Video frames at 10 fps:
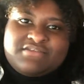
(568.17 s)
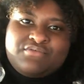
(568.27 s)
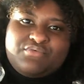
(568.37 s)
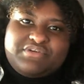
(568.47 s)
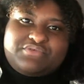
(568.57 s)

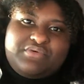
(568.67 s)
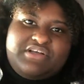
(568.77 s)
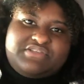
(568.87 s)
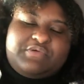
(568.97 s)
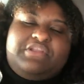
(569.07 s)
which
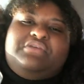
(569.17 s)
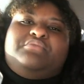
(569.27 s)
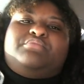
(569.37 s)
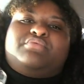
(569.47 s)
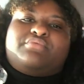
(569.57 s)
was when you
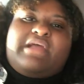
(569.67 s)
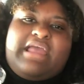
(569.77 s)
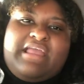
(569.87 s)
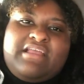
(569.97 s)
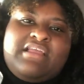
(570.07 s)
pray,